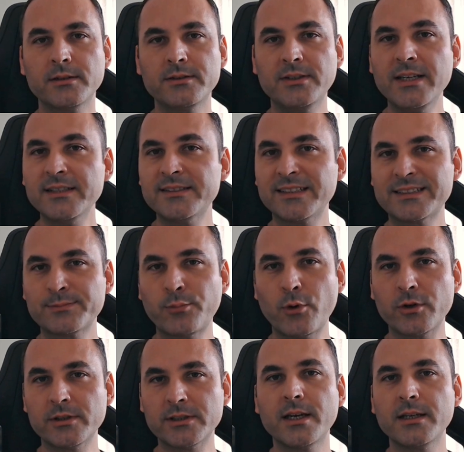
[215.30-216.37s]
There's a
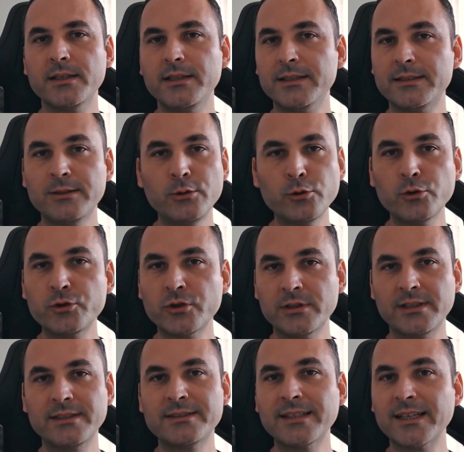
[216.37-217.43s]
spoiler, it
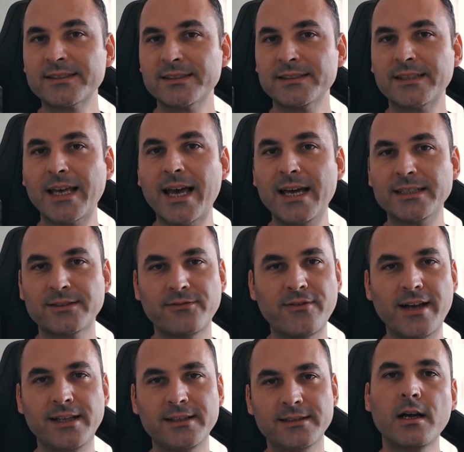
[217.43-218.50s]
usually doesn't end
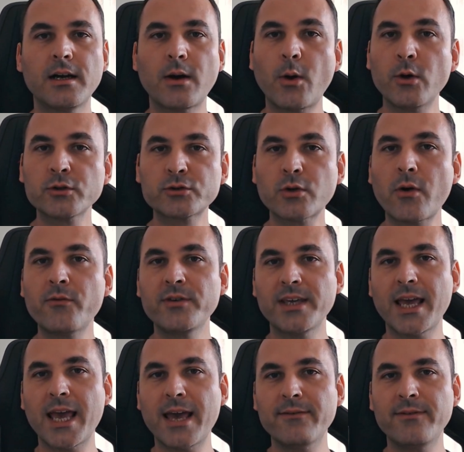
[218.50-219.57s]
well. Also, we
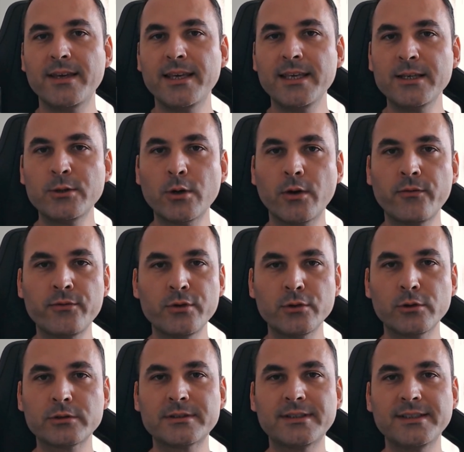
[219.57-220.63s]
have
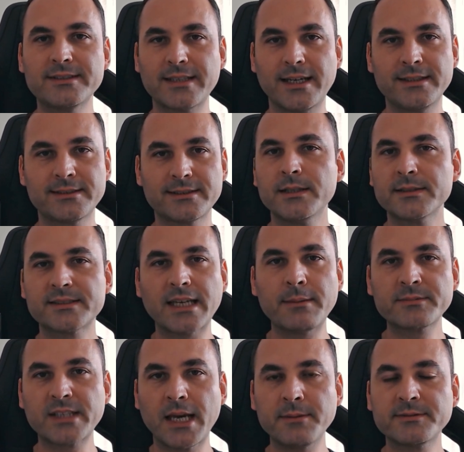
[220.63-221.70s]
ego-fueled designs.
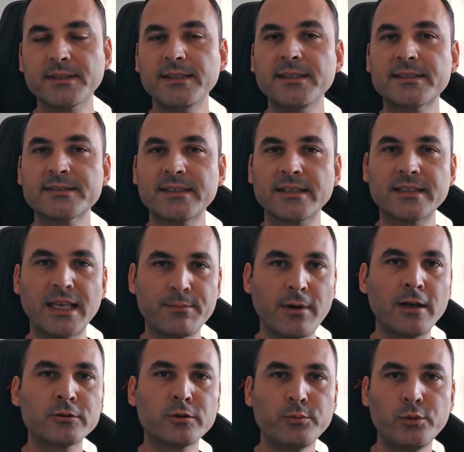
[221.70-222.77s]
Sometimes it's not
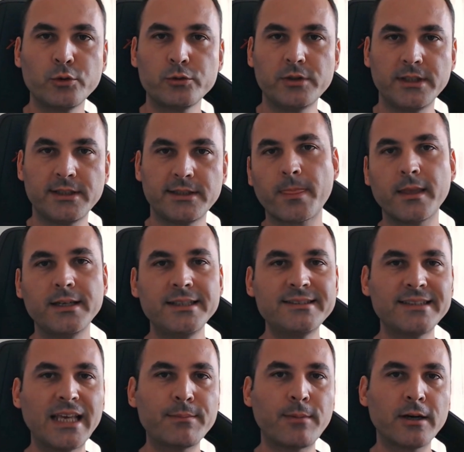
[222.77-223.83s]
about building,
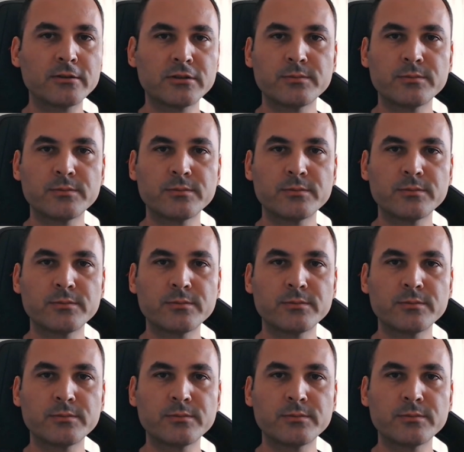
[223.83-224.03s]
it's about the